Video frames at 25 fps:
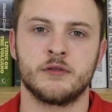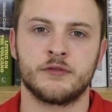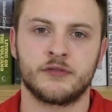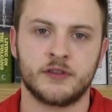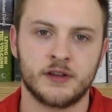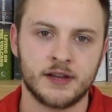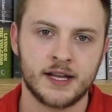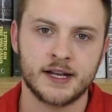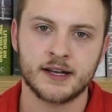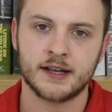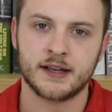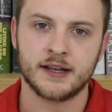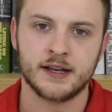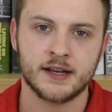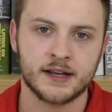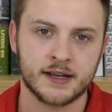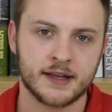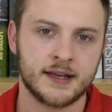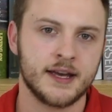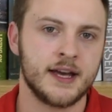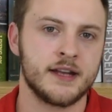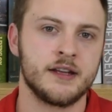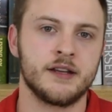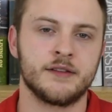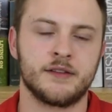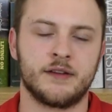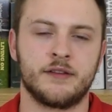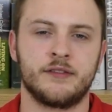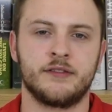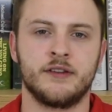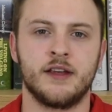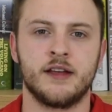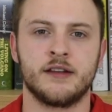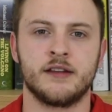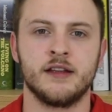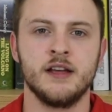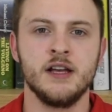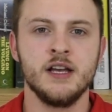Solanke and Kent, as I
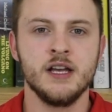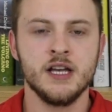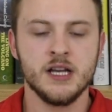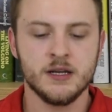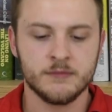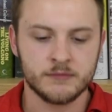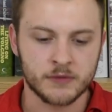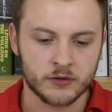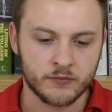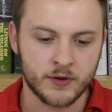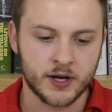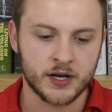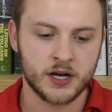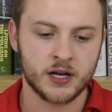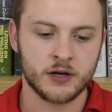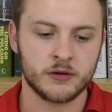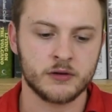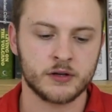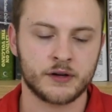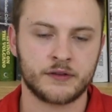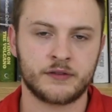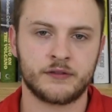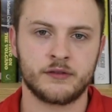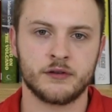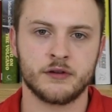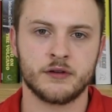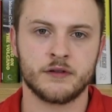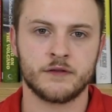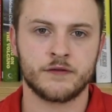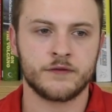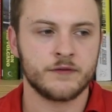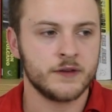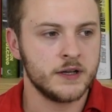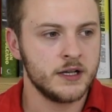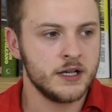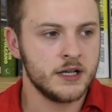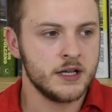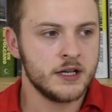said. Moreno looks to
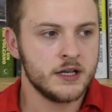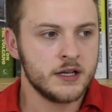have